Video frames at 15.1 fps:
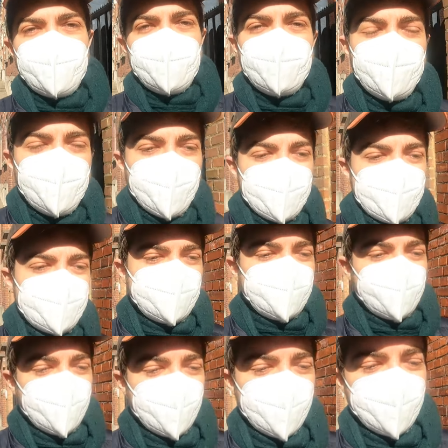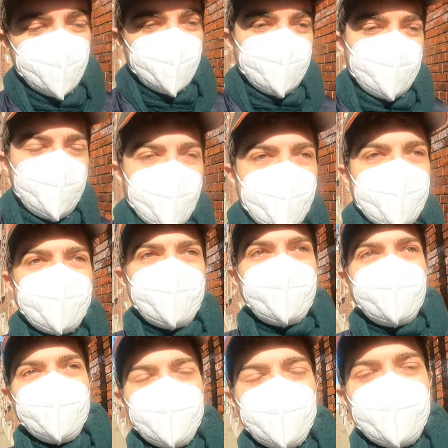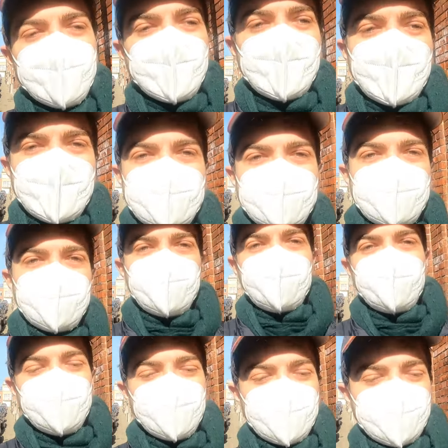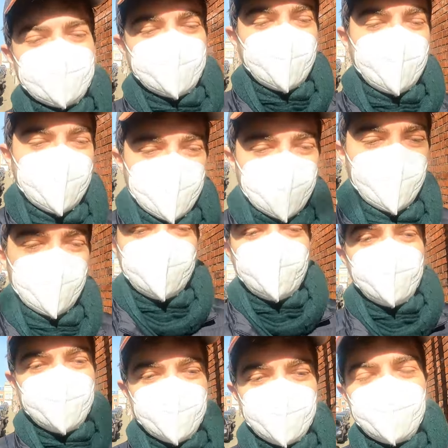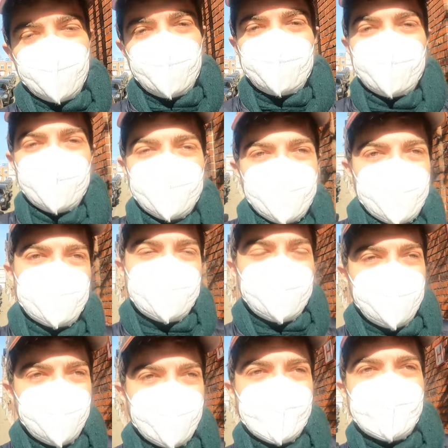in a bit uh, in the pain cave so I'm um, taking you with me to the post office